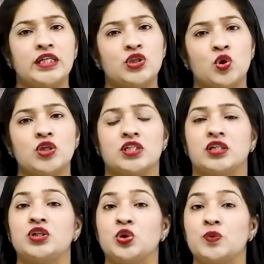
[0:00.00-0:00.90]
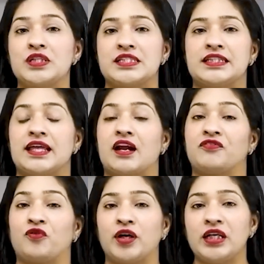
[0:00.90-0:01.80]
in total, you will see there
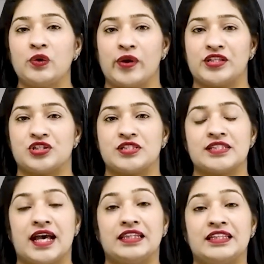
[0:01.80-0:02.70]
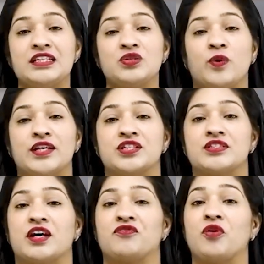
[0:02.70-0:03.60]
are 40 questions, and these
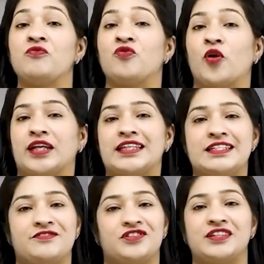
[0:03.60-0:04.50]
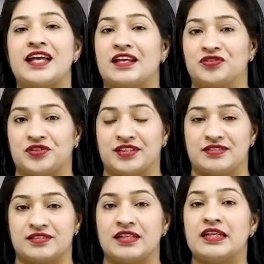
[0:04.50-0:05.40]
questions are from 14 different
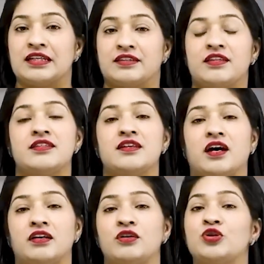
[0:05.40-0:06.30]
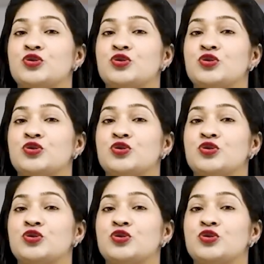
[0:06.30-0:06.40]
categories. These are